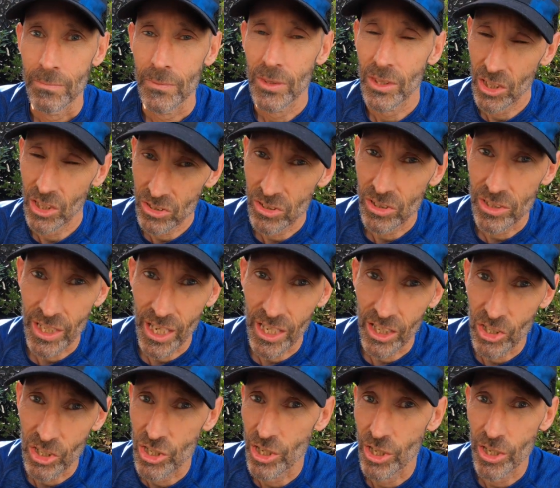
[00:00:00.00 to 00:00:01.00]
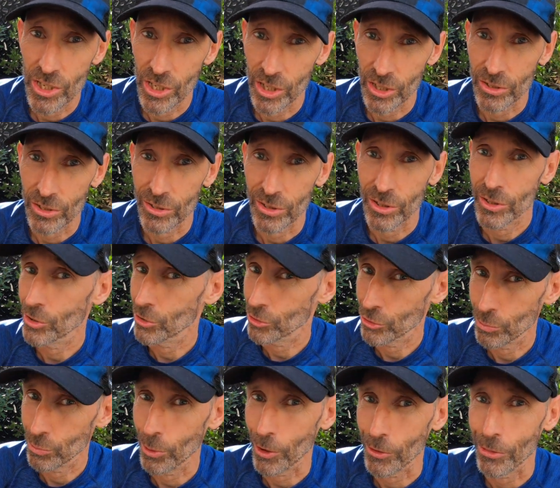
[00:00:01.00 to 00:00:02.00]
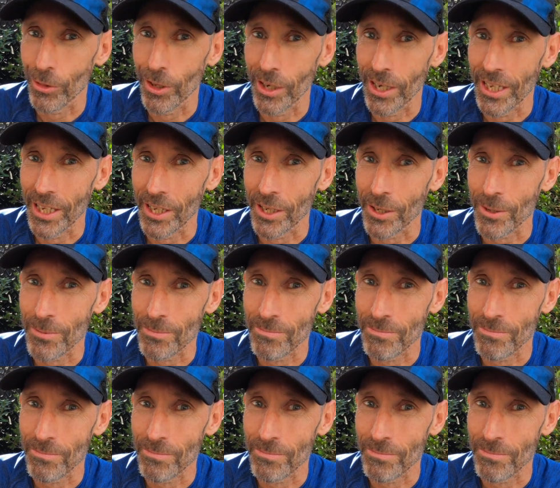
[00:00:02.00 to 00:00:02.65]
Doesn't take a genius to spot the link.